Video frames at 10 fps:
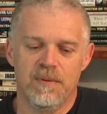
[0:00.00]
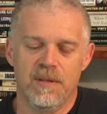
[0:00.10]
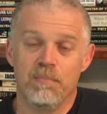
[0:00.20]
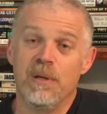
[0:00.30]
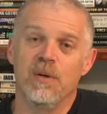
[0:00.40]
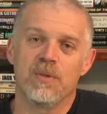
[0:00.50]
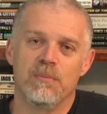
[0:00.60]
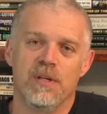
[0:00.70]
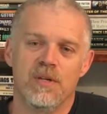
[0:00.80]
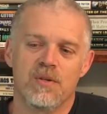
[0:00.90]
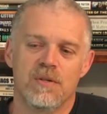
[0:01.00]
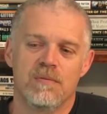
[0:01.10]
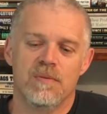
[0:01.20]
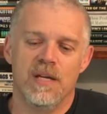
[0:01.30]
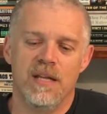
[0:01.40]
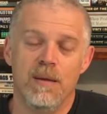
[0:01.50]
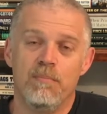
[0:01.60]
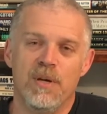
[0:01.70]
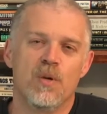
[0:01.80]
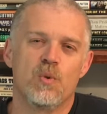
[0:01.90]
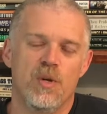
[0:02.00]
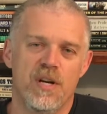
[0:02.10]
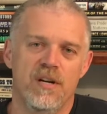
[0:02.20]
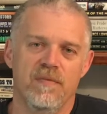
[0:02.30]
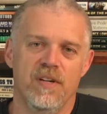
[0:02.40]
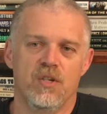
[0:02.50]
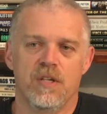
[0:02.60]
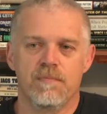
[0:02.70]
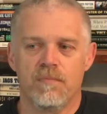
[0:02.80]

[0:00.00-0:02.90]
the Bills emerged, and the Bills were in their division.